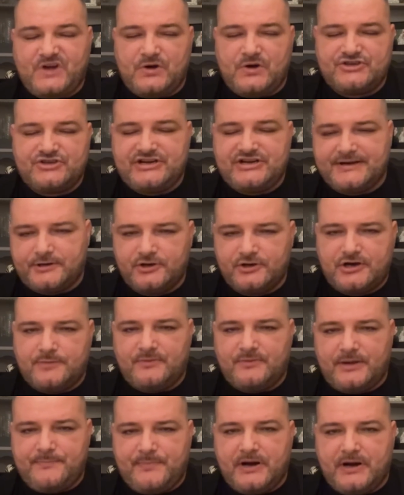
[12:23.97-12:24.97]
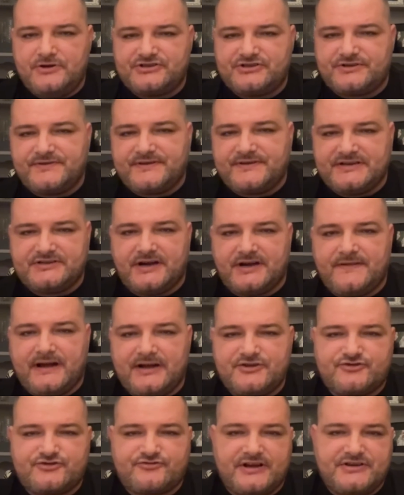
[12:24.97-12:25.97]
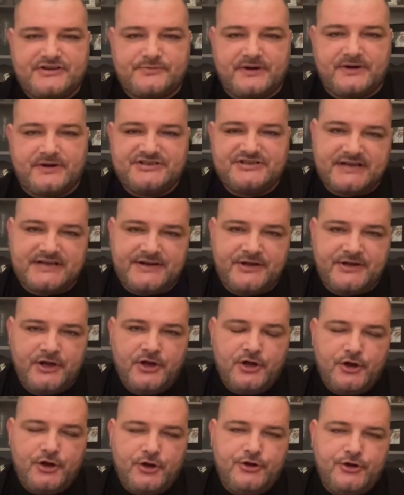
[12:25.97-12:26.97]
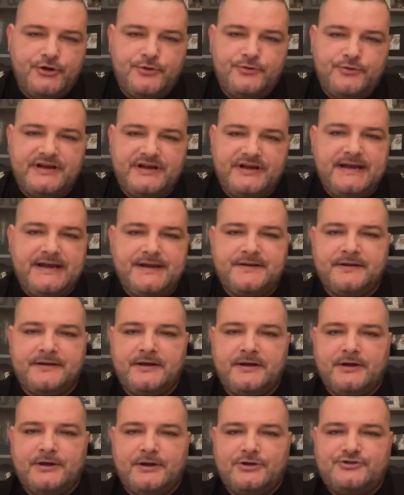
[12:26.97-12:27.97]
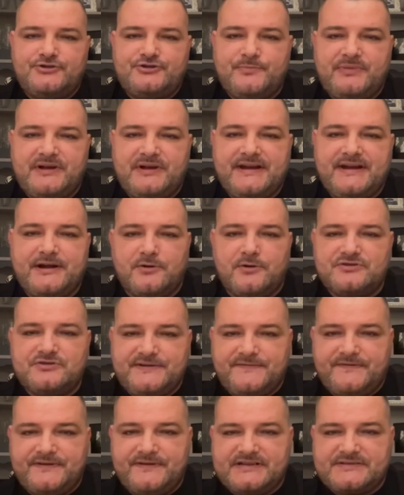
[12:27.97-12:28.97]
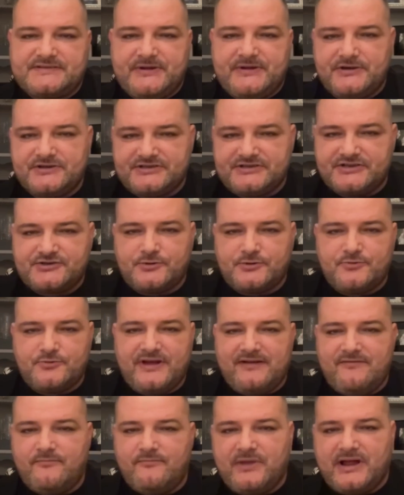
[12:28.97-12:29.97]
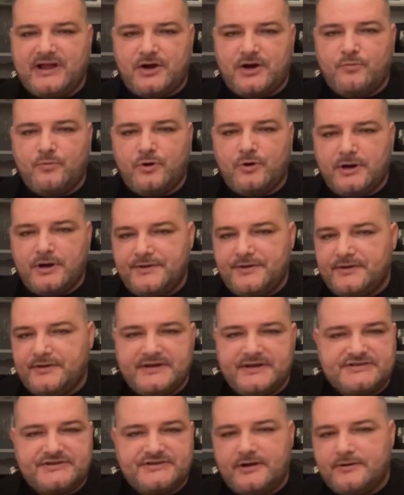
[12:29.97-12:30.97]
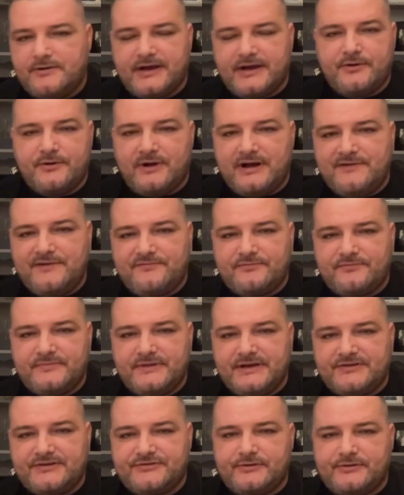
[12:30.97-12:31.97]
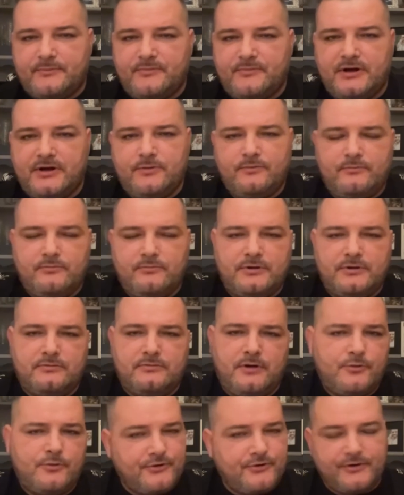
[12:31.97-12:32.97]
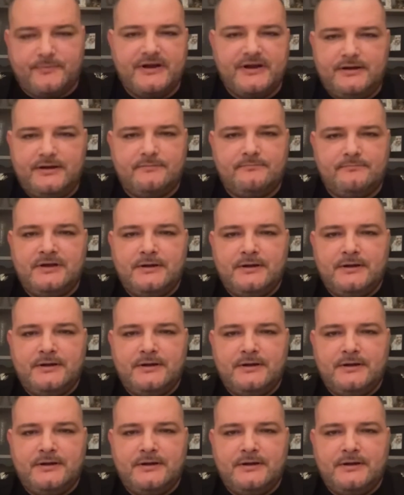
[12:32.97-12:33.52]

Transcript: she had a look at my posts and things like that, and straight away she said, "You need to plead guilty for this because it's all there in black and white. There's no getting away from this." And I'm like, "Well, hold on a minute.